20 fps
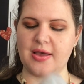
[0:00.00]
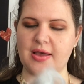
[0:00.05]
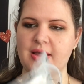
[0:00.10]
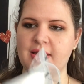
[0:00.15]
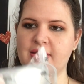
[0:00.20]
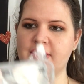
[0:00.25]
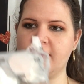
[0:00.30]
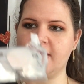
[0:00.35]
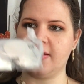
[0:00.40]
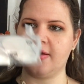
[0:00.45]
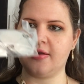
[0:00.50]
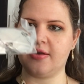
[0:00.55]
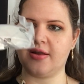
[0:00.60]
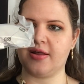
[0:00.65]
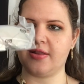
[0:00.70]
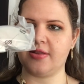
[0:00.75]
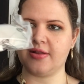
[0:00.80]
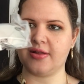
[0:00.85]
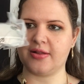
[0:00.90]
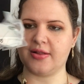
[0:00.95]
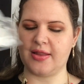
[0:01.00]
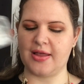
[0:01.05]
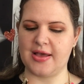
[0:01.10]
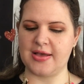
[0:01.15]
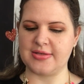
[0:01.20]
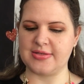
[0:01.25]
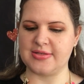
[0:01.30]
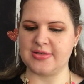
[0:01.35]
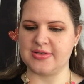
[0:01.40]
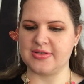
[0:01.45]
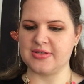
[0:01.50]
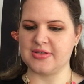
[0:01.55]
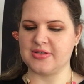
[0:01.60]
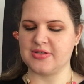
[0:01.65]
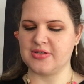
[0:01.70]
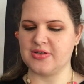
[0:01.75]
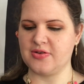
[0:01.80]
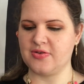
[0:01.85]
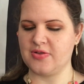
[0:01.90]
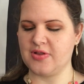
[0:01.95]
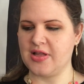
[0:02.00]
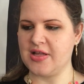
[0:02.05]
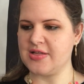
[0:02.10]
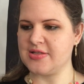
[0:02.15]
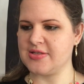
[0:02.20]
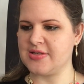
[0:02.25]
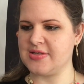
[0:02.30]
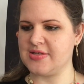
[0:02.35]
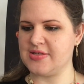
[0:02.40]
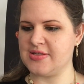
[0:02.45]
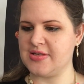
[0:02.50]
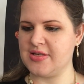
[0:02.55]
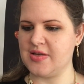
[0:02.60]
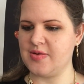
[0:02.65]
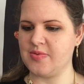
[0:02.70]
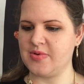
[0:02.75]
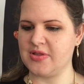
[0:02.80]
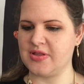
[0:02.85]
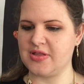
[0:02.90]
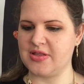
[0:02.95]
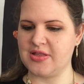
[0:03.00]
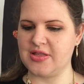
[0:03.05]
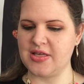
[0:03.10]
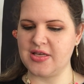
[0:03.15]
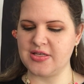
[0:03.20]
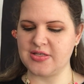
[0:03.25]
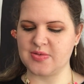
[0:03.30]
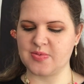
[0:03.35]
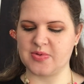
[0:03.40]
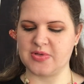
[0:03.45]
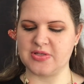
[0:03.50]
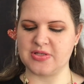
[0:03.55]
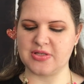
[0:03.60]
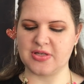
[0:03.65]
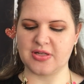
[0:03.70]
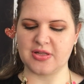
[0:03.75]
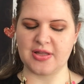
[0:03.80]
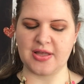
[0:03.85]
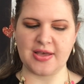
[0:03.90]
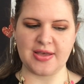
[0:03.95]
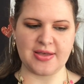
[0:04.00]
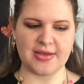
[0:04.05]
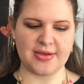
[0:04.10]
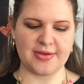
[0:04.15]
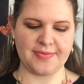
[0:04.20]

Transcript: And then the glasses. So let's see what these ones look like.